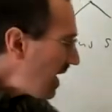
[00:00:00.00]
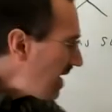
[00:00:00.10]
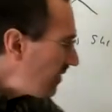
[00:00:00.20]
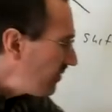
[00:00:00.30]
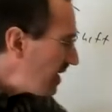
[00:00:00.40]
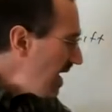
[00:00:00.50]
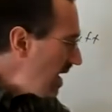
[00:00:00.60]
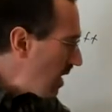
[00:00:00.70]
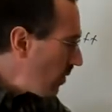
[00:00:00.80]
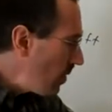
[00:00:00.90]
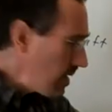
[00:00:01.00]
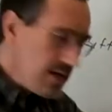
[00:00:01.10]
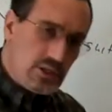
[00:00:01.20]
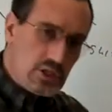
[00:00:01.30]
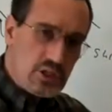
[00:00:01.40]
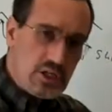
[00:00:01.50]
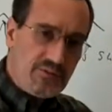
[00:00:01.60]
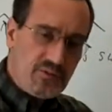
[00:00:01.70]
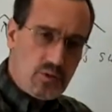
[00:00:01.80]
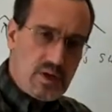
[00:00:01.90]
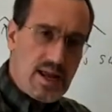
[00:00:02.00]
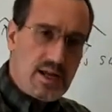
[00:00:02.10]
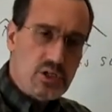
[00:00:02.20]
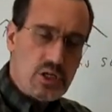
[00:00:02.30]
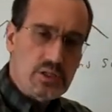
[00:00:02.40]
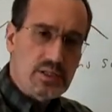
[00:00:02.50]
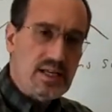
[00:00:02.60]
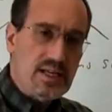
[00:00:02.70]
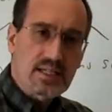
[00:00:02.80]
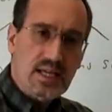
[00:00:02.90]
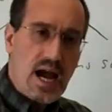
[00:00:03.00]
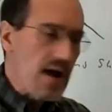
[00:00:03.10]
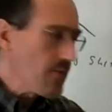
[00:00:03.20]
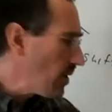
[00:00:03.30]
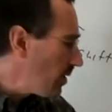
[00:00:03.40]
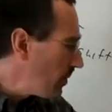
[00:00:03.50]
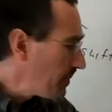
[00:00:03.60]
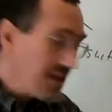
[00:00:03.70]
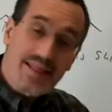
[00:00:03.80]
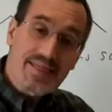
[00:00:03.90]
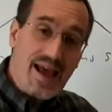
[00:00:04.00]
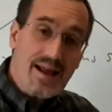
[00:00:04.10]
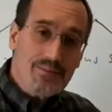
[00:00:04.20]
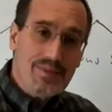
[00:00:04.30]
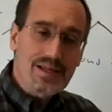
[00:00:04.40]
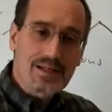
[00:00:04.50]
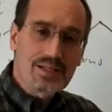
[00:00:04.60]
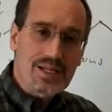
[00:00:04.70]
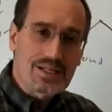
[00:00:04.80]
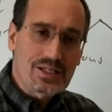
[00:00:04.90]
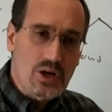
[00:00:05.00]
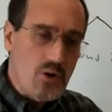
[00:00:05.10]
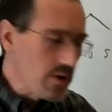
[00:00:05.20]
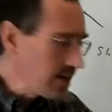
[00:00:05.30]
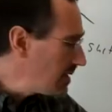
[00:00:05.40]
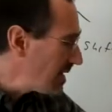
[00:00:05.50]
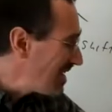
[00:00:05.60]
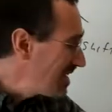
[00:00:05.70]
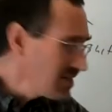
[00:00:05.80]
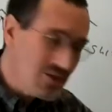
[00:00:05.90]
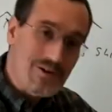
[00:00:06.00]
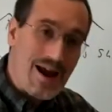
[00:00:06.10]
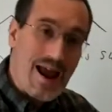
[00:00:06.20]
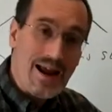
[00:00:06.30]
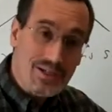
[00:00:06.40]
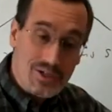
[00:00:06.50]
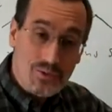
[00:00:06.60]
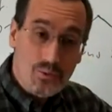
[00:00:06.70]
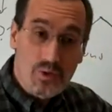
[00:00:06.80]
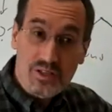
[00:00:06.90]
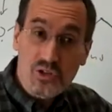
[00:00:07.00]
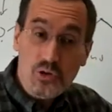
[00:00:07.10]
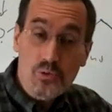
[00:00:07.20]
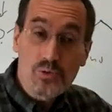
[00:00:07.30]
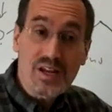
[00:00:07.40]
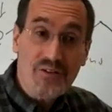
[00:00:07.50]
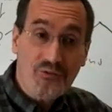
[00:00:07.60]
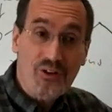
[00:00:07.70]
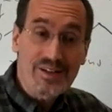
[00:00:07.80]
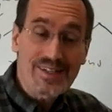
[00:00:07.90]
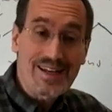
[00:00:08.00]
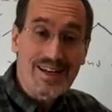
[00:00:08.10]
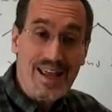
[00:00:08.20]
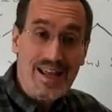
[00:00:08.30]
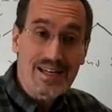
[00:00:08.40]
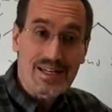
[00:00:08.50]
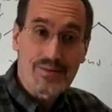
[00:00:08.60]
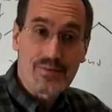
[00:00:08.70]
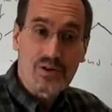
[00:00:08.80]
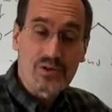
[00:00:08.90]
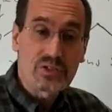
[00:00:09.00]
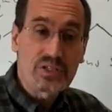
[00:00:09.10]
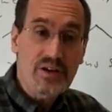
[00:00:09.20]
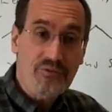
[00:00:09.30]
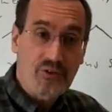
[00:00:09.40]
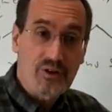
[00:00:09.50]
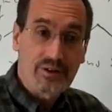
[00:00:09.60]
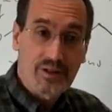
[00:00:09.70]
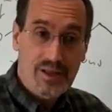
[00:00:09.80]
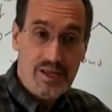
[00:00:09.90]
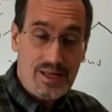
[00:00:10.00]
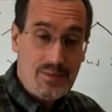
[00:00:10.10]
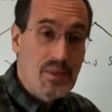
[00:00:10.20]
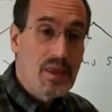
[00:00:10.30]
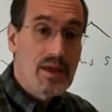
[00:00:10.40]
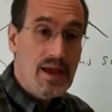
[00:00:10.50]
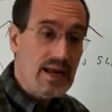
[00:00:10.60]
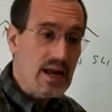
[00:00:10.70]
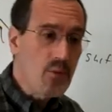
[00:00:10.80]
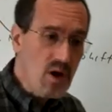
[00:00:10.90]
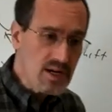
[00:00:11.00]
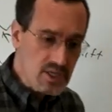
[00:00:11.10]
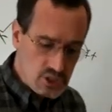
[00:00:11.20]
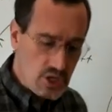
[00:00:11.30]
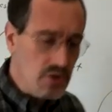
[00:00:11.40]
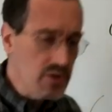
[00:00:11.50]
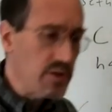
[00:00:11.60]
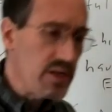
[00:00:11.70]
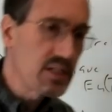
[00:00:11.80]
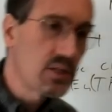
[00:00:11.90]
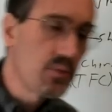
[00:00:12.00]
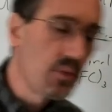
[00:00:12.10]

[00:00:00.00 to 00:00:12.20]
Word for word: have now is a shift reagent that's chiral. And that means it's going to interact with two different enantiomers differently. And I want to show you this